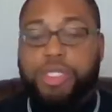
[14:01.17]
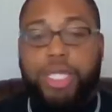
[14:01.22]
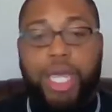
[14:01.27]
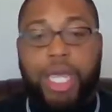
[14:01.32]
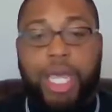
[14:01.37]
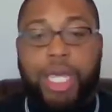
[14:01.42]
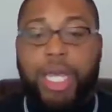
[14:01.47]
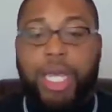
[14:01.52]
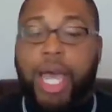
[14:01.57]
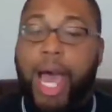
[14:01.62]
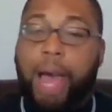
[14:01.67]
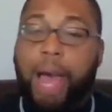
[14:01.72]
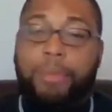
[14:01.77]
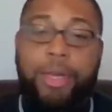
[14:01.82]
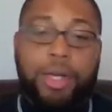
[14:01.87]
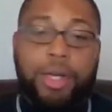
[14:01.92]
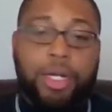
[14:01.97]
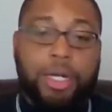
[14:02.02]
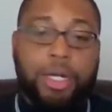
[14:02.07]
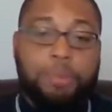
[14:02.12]
saying. I'm
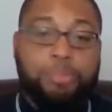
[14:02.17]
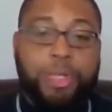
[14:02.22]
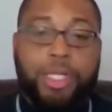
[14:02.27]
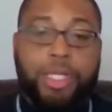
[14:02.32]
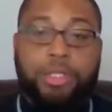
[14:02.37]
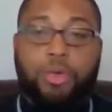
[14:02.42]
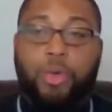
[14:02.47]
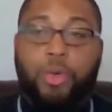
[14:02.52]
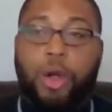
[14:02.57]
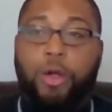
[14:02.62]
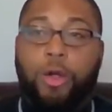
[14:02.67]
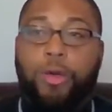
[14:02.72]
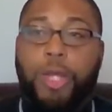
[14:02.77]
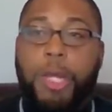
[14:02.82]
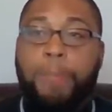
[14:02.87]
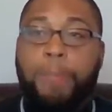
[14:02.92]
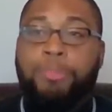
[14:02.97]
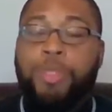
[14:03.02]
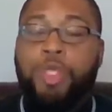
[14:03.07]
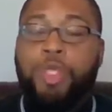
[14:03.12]
here to complete the work.
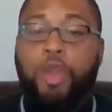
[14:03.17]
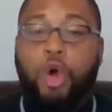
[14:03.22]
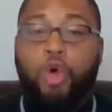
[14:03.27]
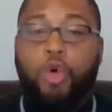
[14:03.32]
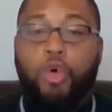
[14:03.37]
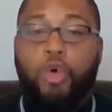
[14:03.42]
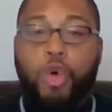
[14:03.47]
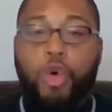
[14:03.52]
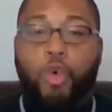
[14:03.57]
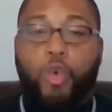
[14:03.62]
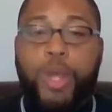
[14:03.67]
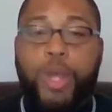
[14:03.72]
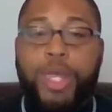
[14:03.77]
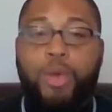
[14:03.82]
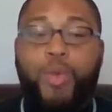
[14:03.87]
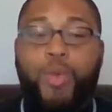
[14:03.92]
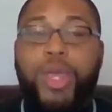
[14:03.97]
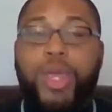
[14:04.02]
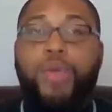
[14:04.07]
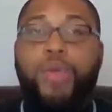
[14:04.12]
You know,
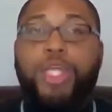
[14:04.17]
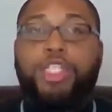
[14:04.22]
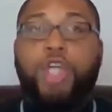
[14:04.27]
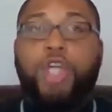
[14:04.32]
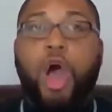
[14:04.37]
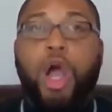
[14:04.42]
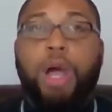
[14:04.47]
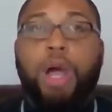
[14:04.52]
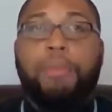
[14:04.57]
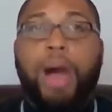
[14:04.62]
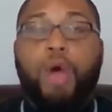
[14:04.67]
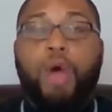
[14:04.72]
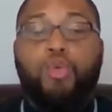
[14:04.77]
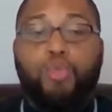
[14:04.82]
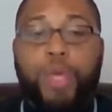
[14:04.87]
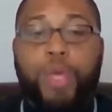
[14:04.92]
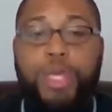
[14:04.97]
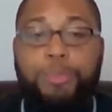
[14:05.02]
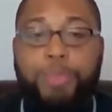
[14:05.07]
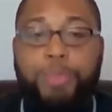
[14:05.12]
we talk
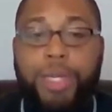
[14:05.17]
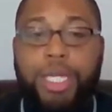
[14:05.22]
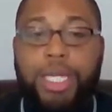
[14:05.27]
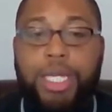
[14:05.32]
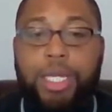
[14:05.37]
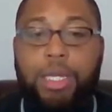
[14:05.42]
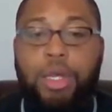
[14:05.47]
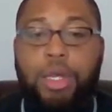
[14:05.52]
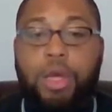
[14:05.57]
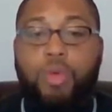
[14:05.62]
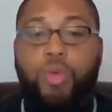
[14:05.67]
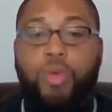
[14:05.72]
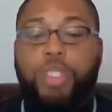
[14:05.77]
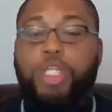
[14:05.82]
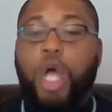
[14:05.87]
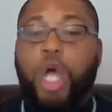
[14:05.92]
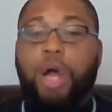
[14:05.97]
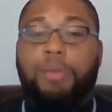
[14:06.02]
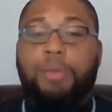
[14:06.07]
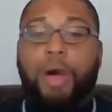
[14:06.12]
about reaping. We
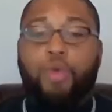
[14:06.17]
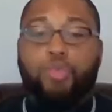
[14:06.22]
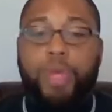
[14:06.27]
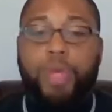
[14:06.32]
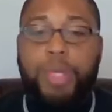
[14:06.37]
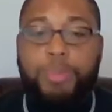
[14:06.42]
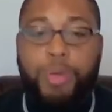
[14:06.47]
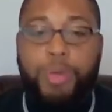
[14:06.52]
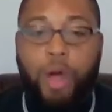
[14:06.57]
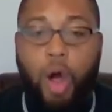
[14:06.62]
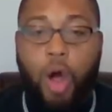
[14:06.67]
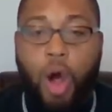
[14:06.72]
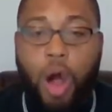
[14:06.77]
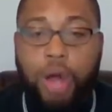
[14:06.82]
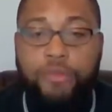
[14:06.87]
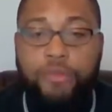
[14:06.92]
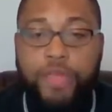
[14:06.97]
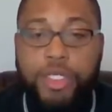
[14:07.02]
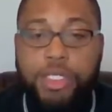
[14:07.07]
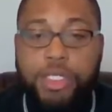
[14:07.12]
talk about reaping a
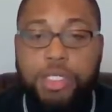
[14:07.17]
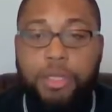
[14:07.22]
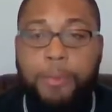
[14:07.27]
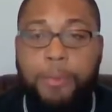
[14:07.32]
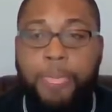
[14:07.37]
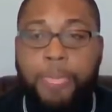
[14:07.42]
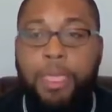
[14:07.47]
harvest.